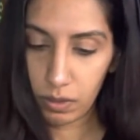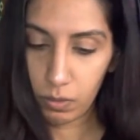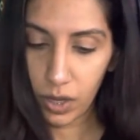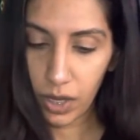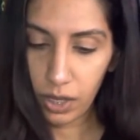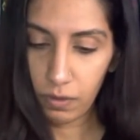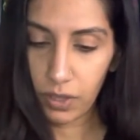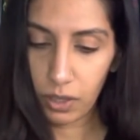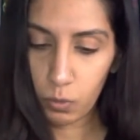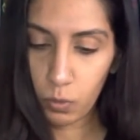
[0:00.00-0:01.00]
why do you
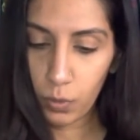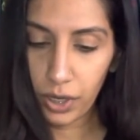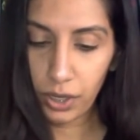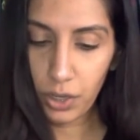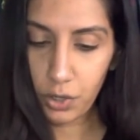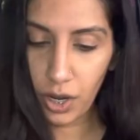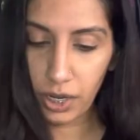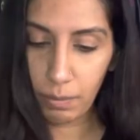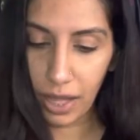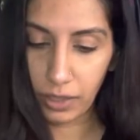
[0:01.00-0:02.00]
feel what are you trying
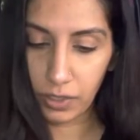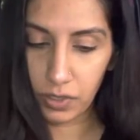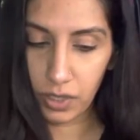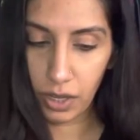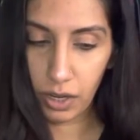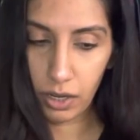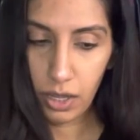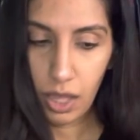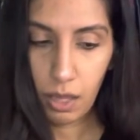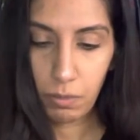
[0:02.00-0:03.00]
to balance here
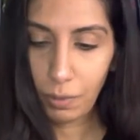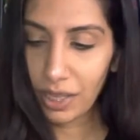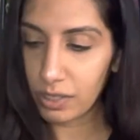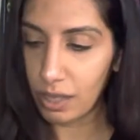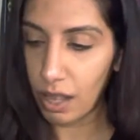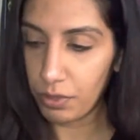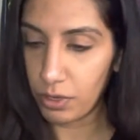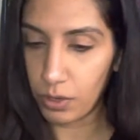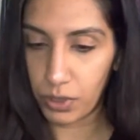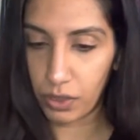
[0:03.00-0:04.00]
maybe it's not the
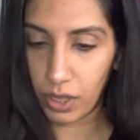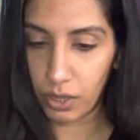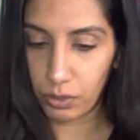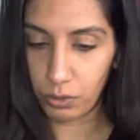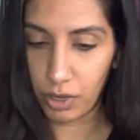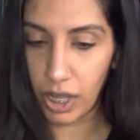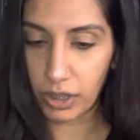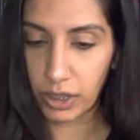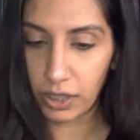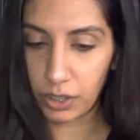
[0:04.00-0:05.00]
known and the unknown
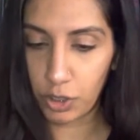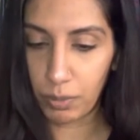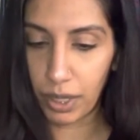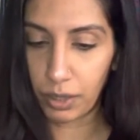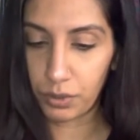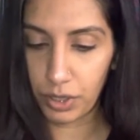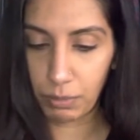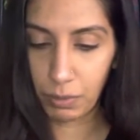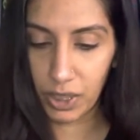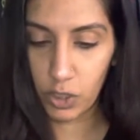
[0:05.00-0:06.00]
reality that you're balancing
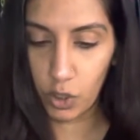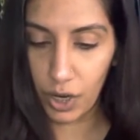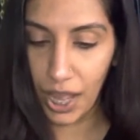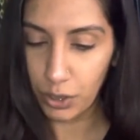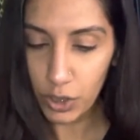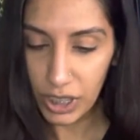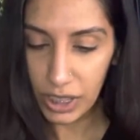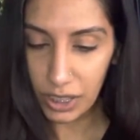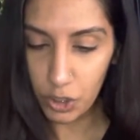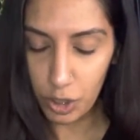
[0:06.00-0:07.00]
maybe it's your
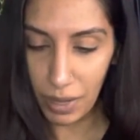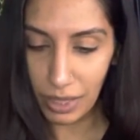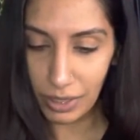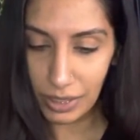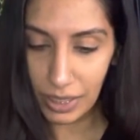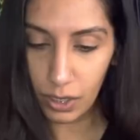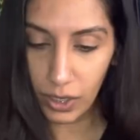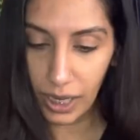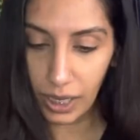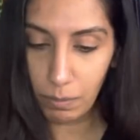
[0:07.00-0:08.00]
energies that you're balancing or
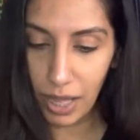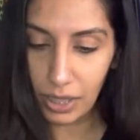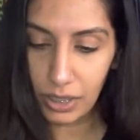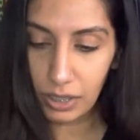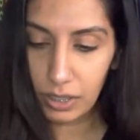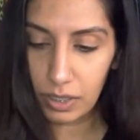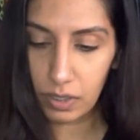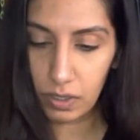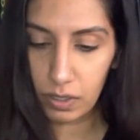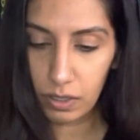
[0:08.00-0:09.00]
getting
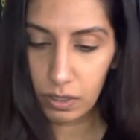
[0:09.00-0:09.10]
balanced